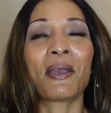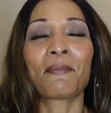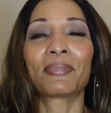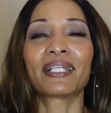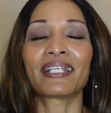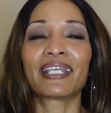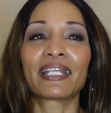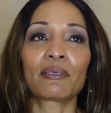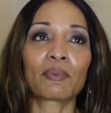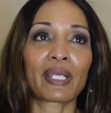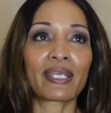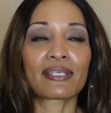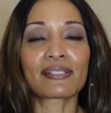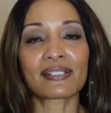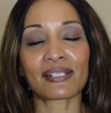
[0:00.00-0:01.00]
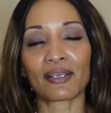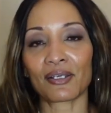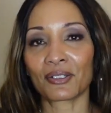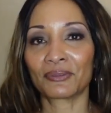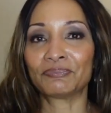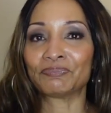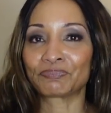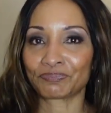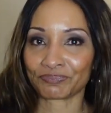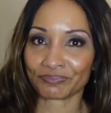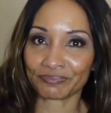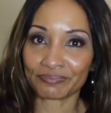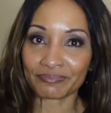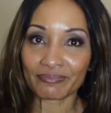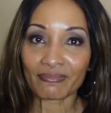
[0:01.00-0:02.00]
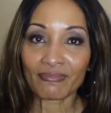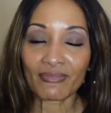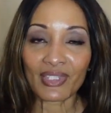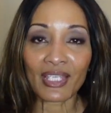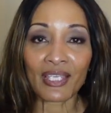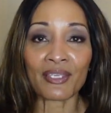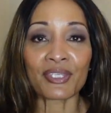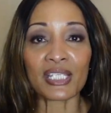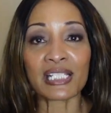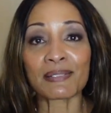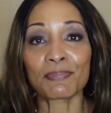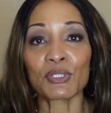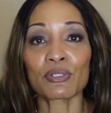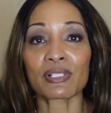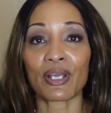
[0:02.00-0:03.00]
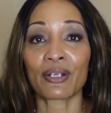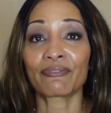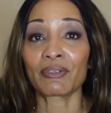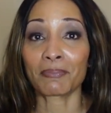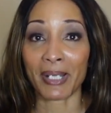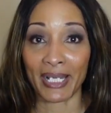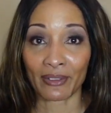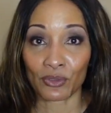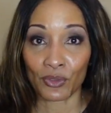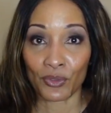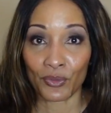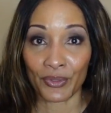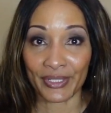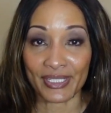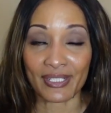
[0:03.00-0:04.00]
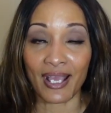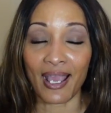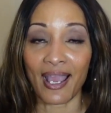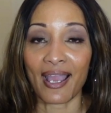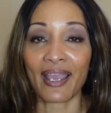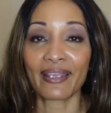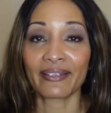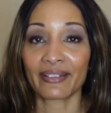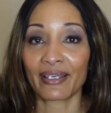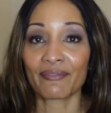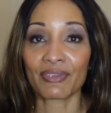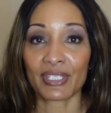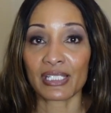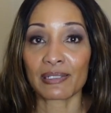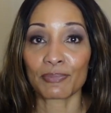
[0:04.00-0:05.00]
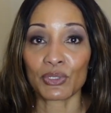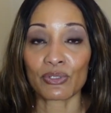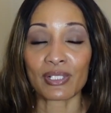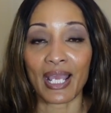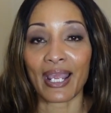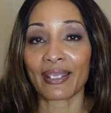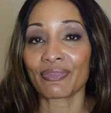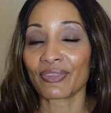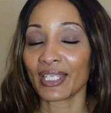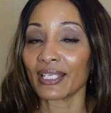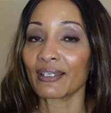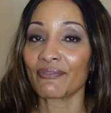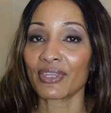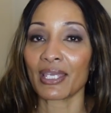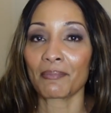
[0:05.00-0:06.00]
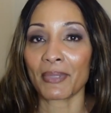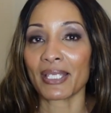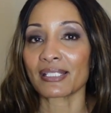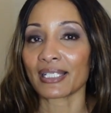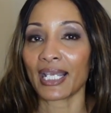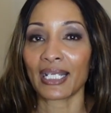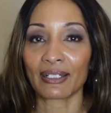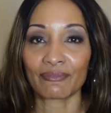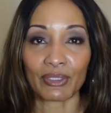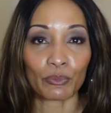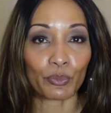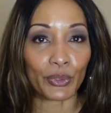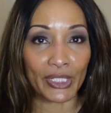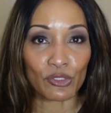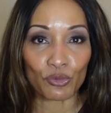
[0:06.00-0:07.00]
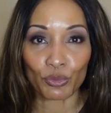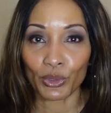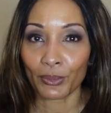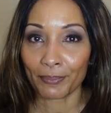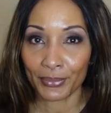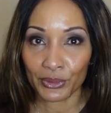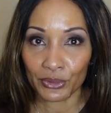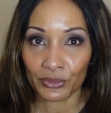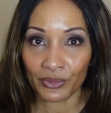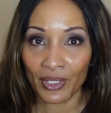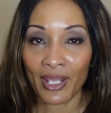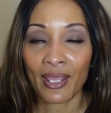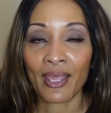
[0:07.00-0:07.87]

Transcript: But anyway, so these boots are from Michael Kors. I love these boots. I think of them as kind of a retro boot.